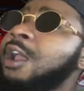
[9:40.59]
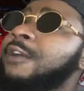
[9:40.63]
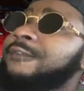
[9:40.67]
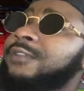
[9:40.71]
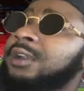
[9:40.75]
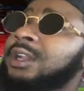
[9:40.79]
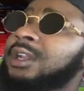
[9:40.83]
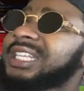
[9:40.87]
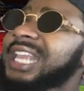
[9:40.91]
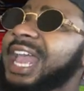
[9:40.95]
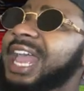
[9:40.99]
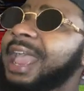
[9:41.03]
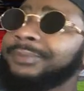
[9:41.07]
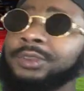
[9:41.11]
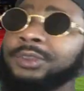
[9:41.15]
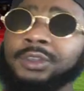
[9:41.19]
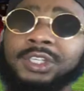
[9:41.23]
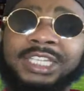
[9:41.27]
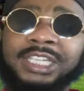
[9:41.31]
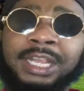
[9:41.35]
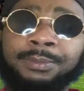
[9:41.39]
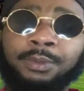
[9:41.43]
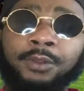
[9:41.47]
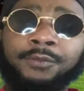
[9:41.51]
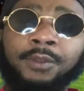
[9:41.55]
From the time you
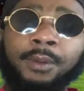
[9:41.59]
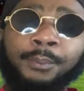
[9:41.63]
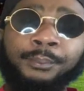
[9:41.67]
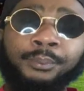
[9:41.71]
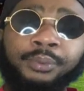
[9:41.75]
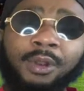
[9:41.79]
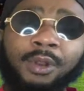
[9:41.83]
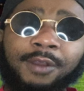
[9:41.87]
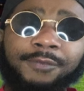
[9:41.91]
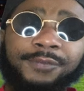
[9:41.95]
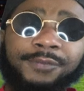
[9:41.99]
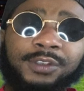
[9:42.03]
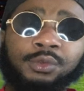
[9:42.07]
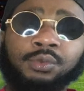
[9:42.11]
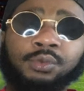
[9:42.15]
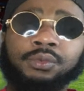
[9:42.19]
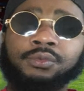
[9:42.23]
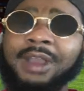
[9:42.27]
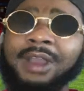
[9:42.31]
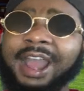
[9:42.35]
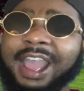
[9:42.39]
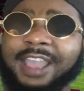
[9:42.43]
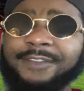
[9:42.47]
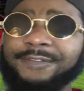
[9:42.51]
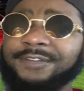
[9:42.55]
sleep with your brother's
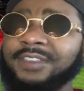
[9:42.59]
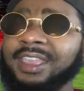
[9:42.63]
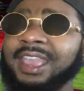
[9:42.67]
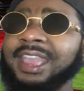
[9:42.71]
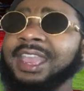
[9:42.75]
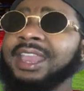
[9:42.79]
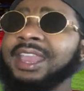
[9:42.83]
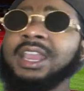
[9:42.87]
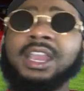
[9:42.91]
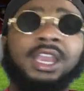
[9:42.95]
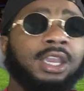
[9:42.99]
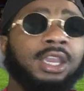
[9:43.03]
wife, yeah,